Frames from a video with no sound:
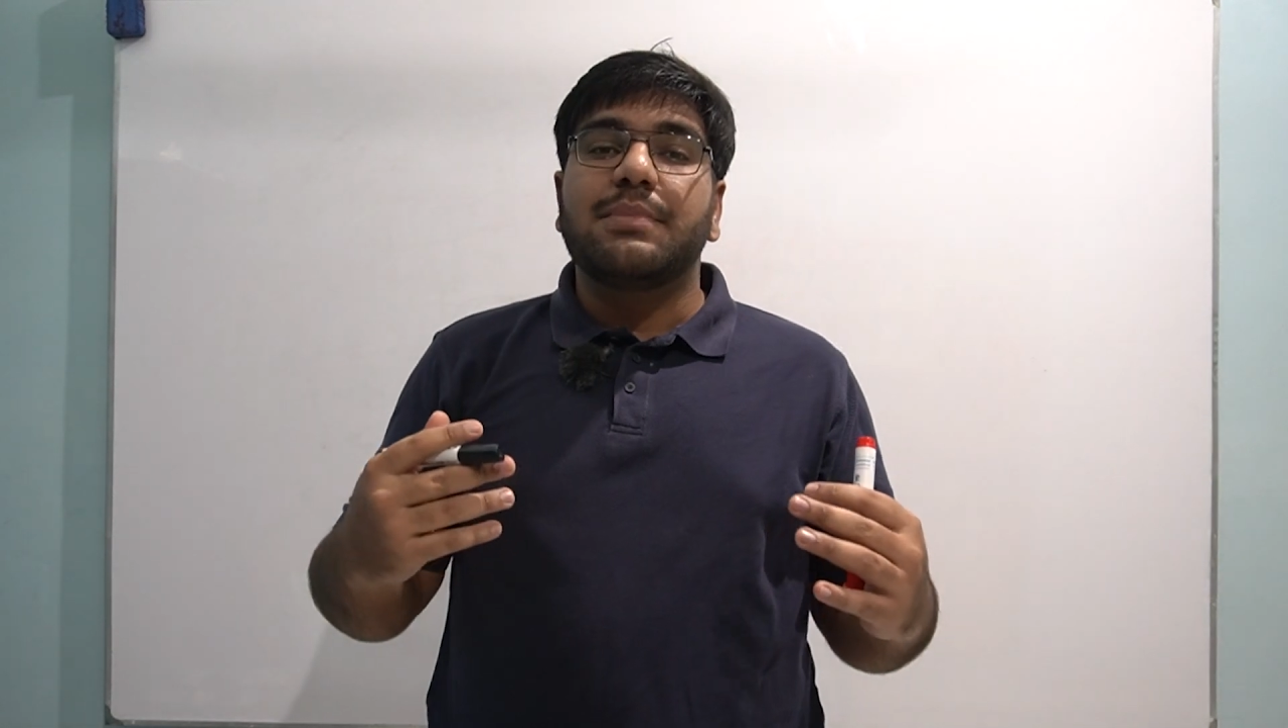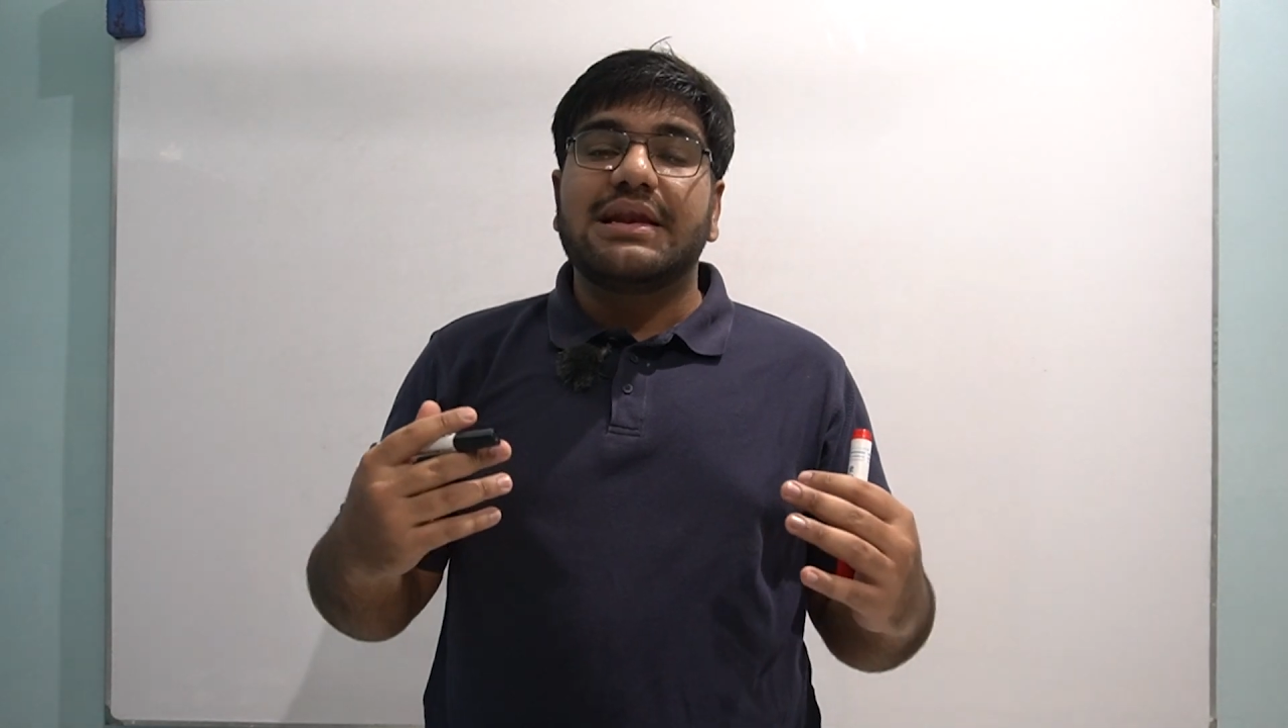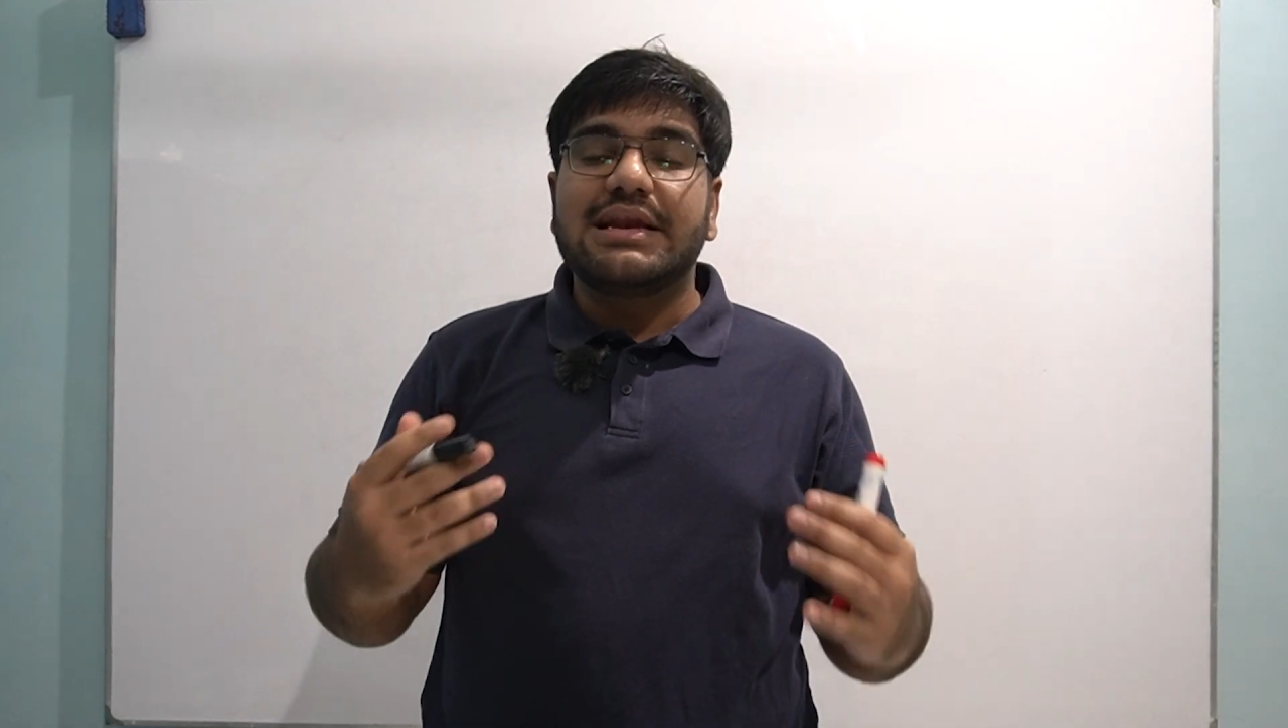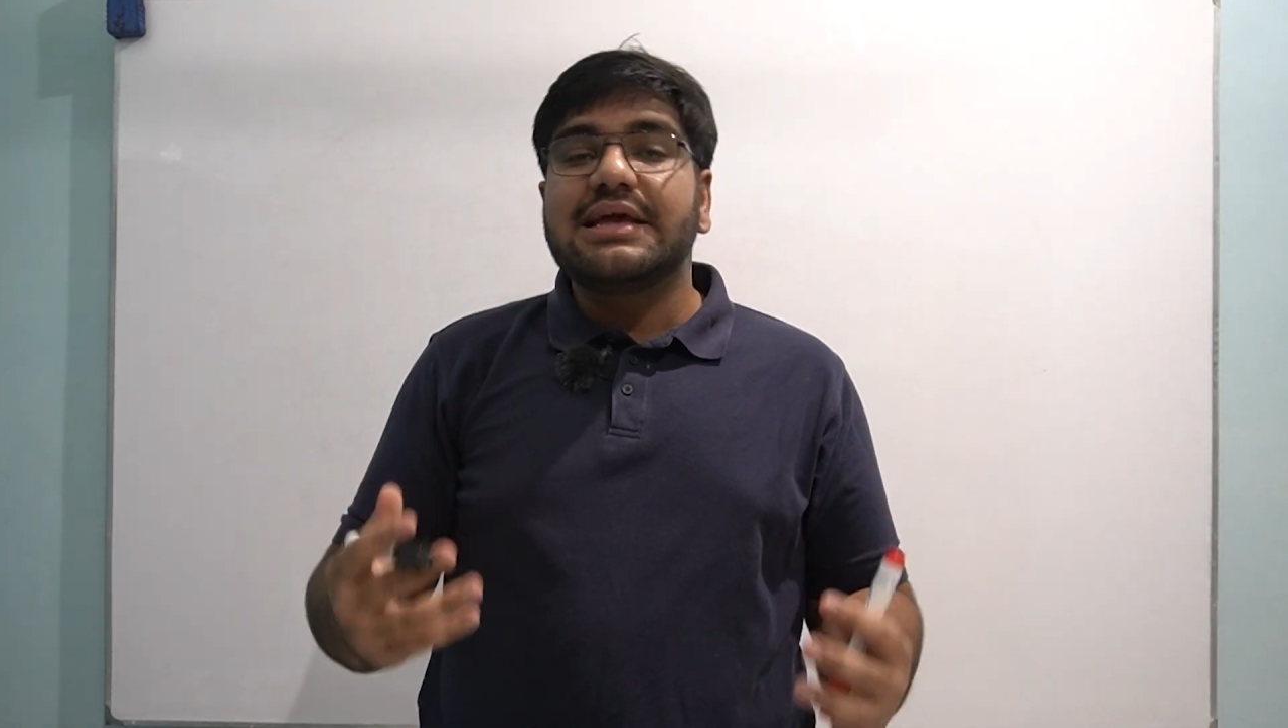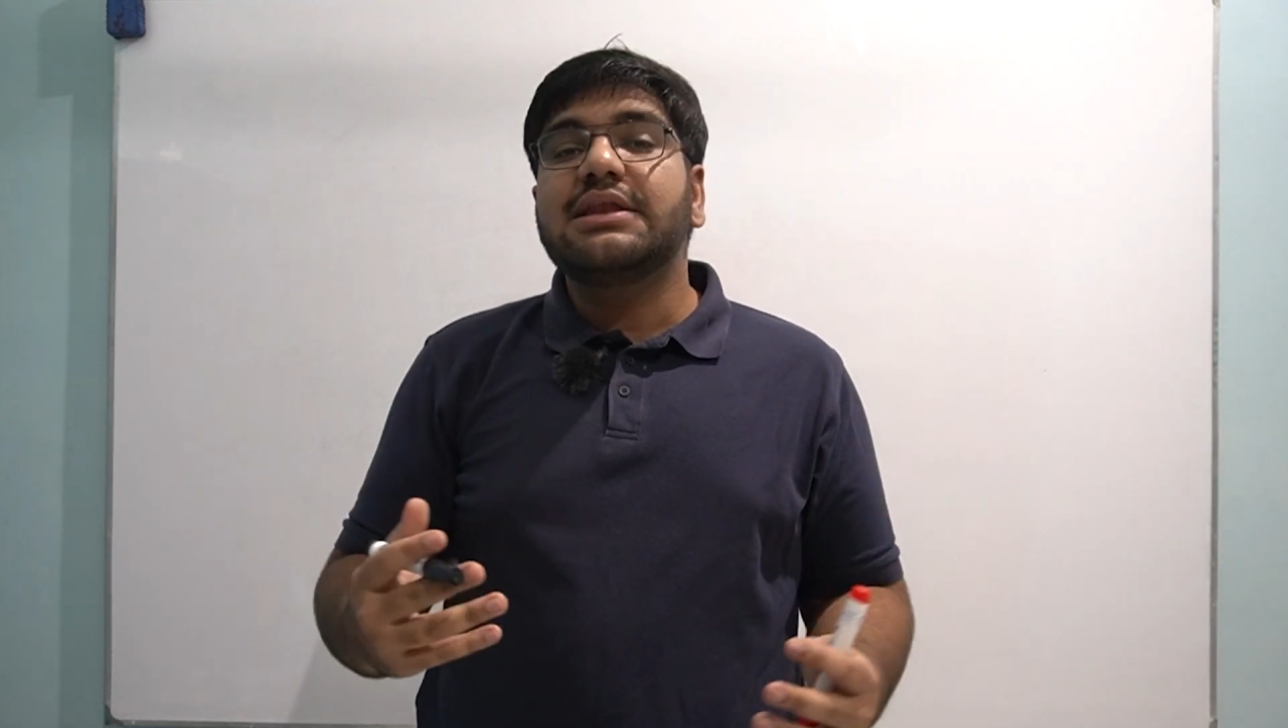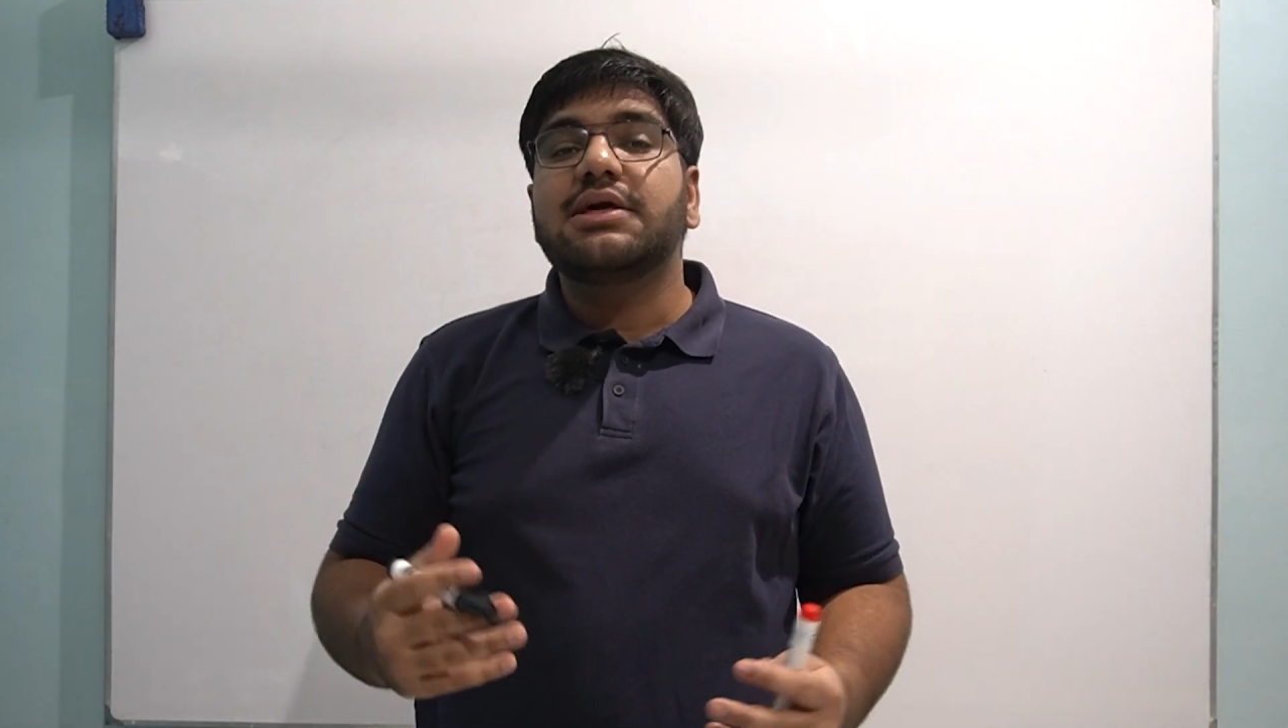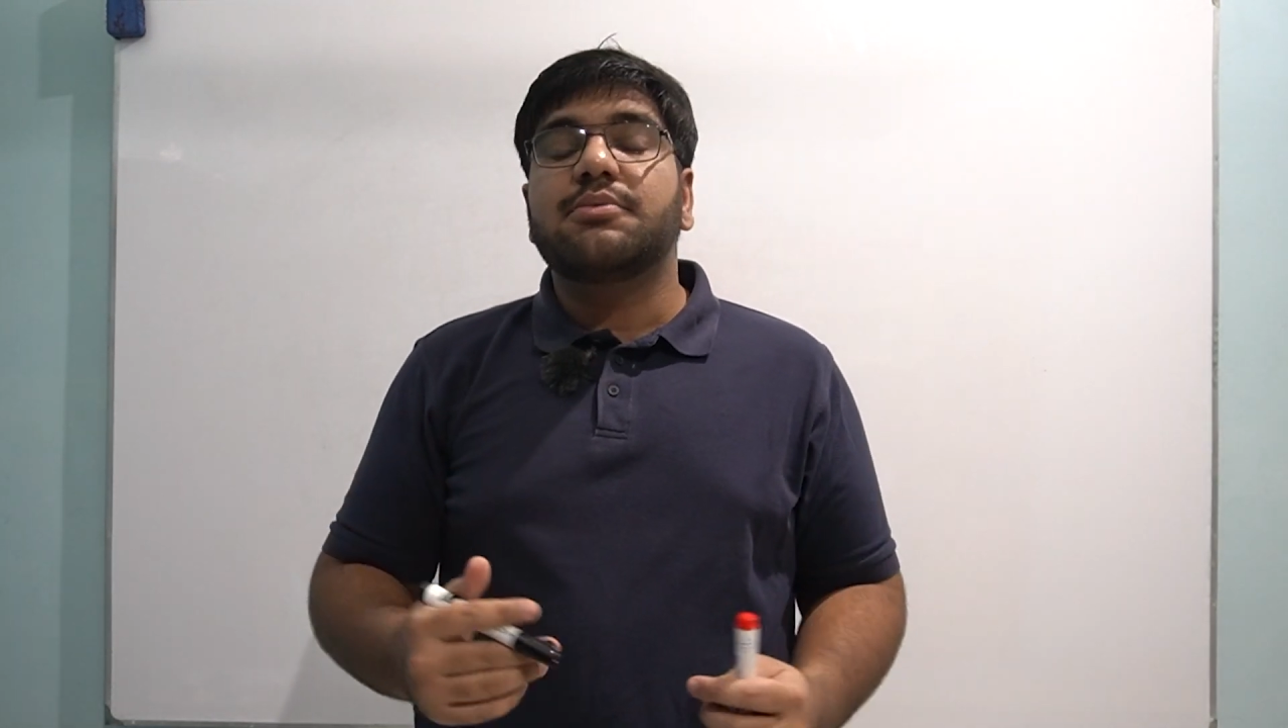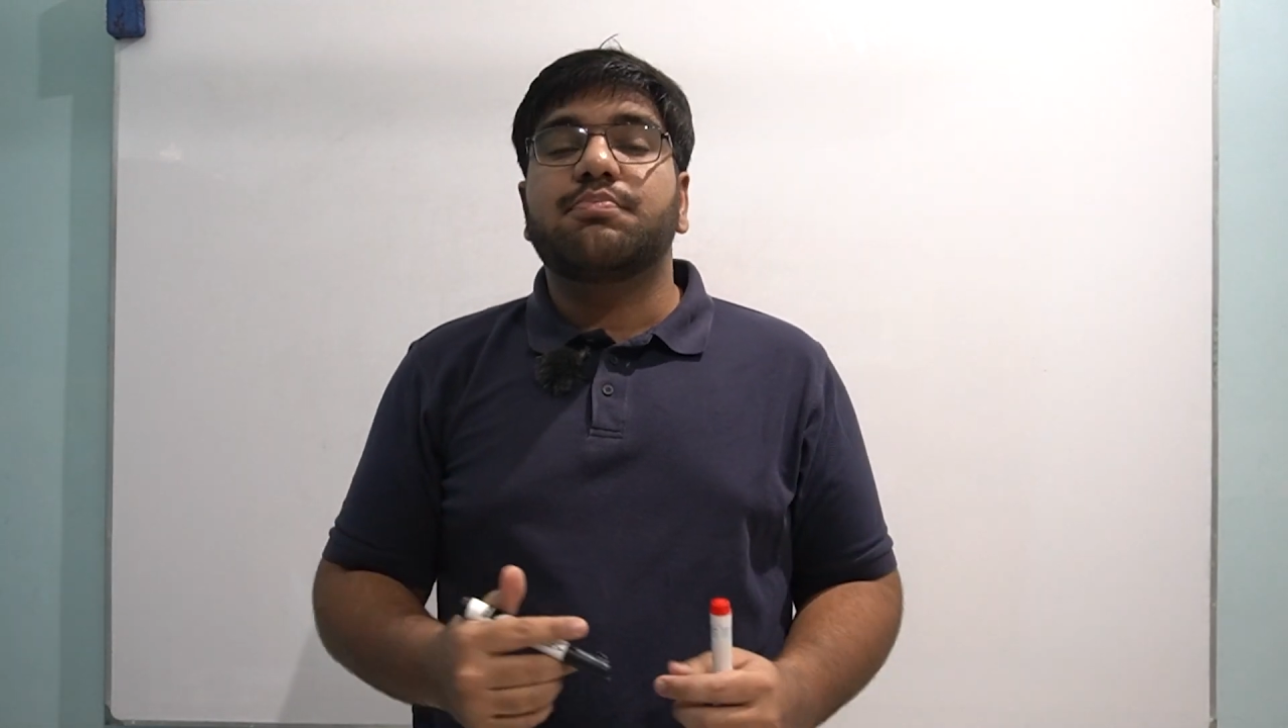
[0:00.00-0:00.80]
linear